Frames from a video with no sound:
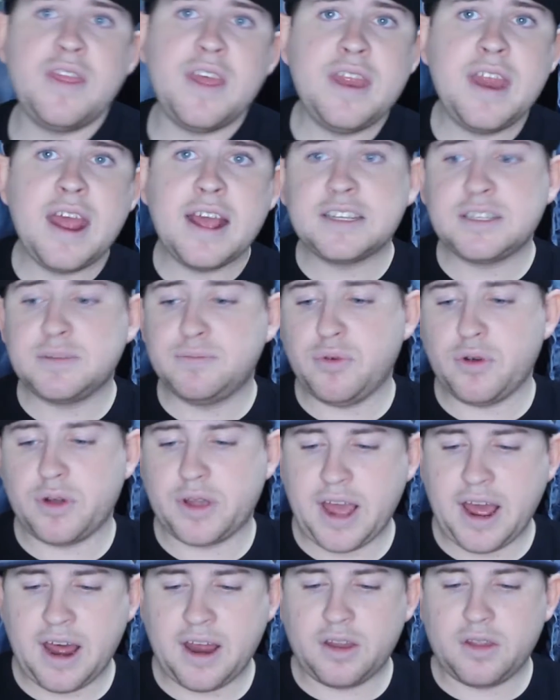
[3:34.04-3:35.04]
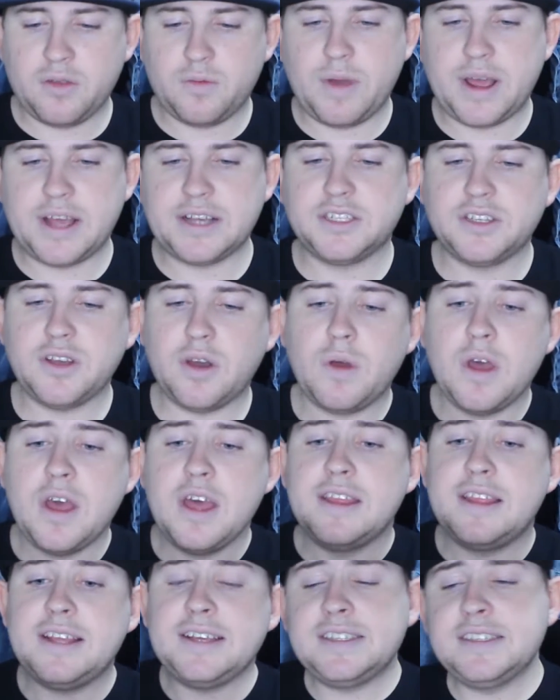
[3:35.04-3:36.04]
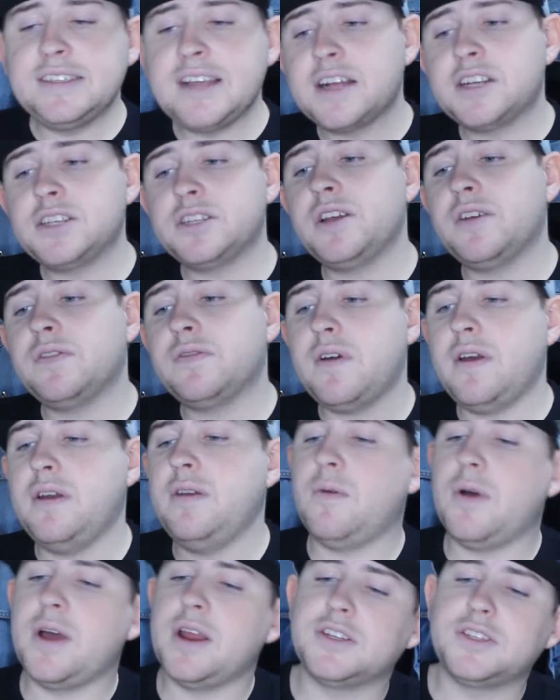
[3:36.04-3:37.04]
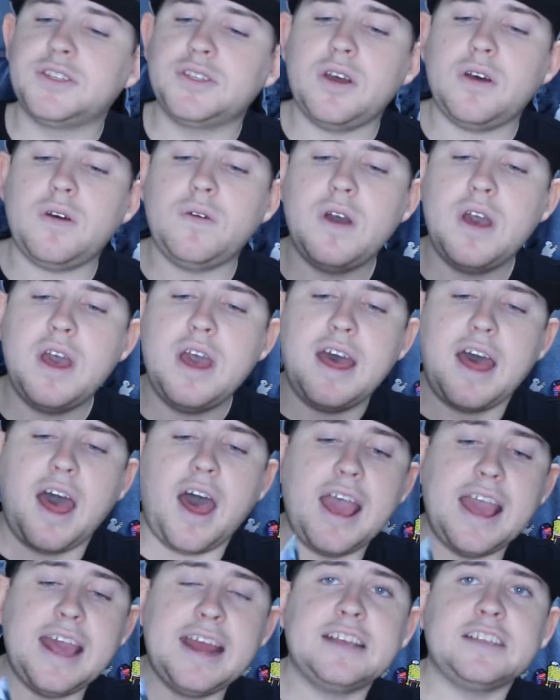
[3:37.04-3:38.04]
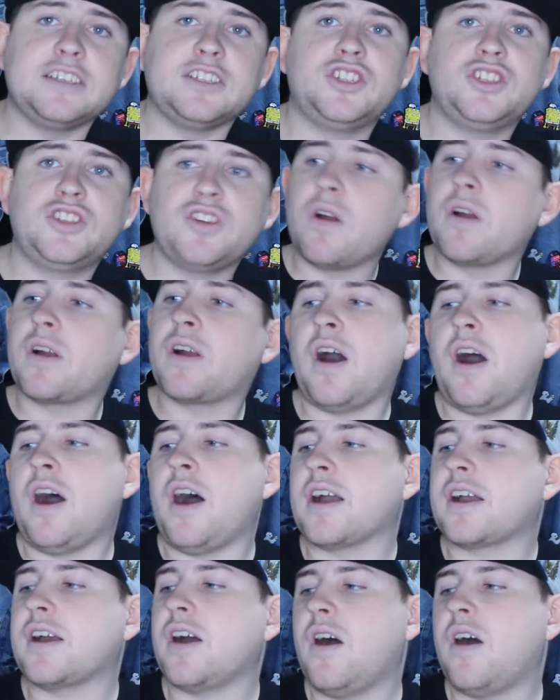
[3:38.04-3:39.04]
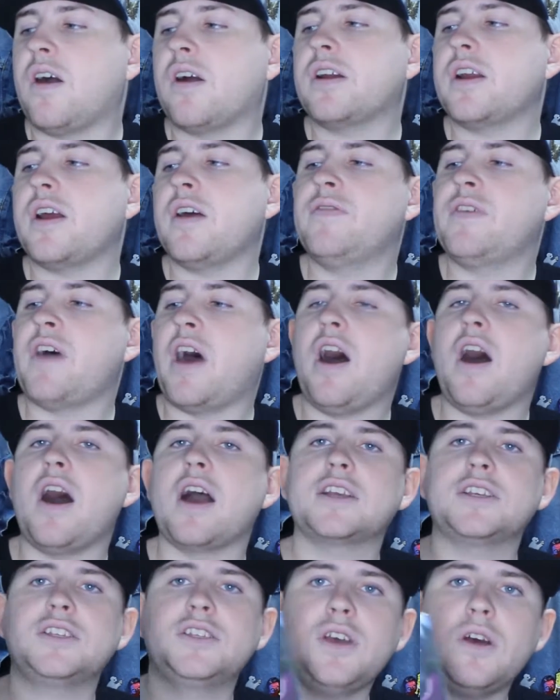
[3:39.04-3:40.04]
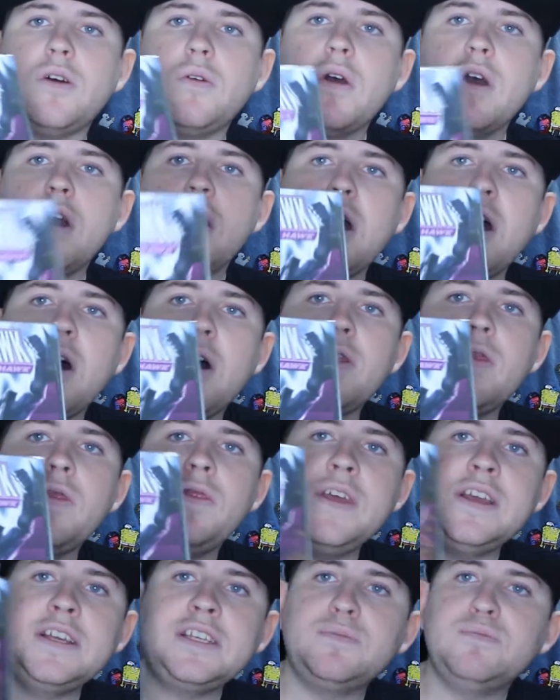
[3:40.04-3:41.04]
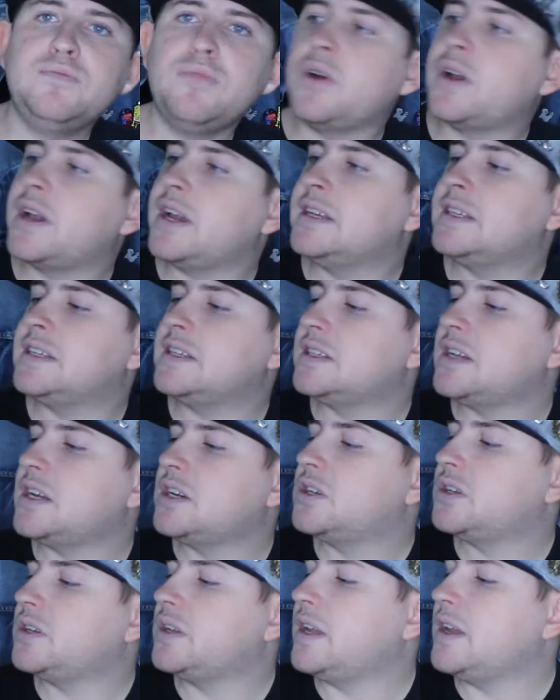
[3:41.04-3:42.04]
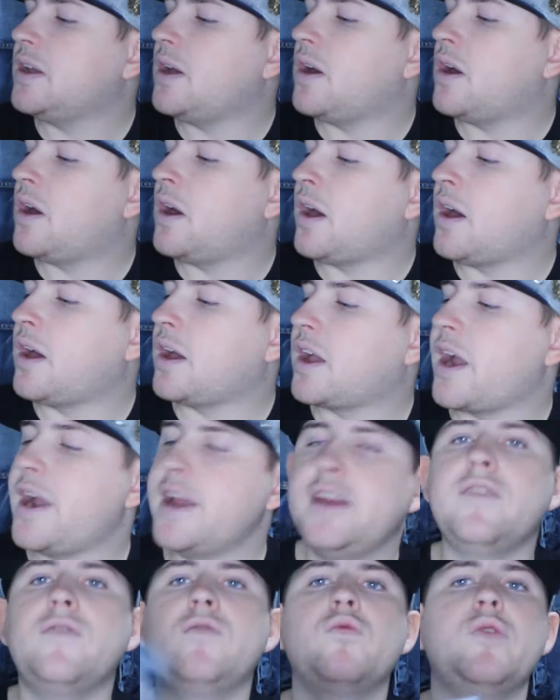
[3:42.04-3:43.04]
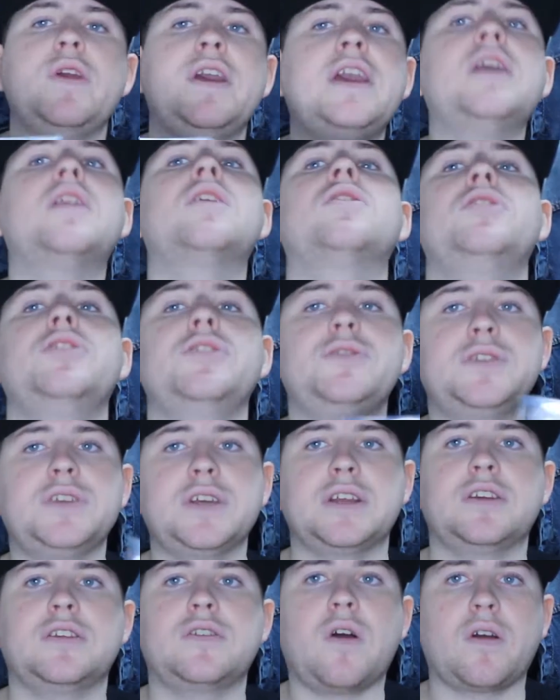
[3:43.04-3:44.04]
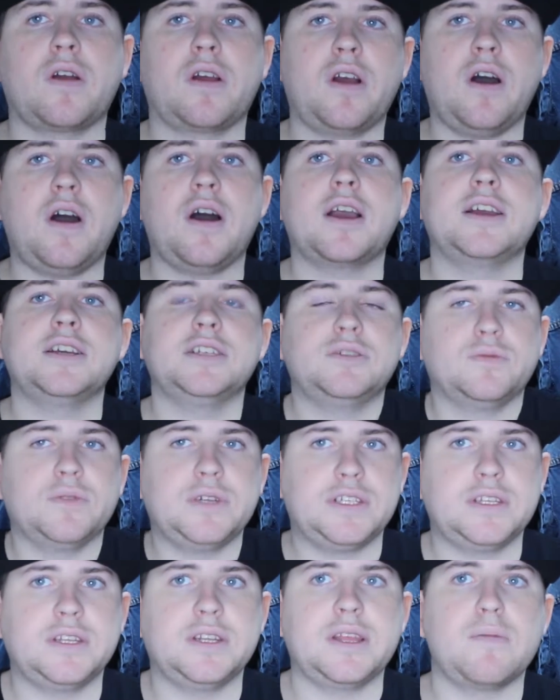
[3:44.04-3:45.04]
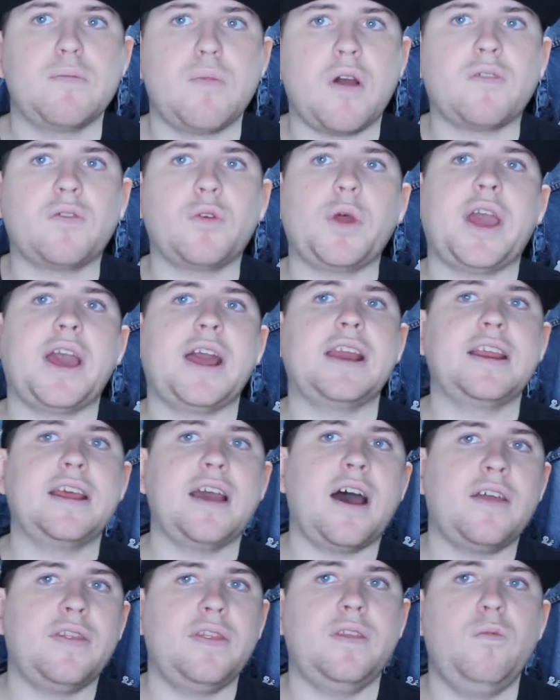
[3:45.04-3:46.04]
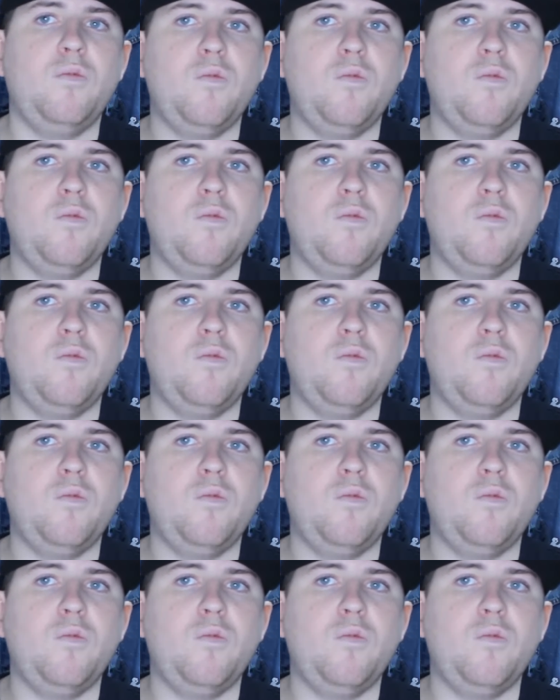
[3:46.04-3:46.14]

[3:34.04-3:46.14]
the next book out of the way, so this is actually a fun one. So, it is Darkhawk, Heart of the Hawk. So, this book is essentially kind of reintroducing Darkhawk, because recently Marvel had gotten the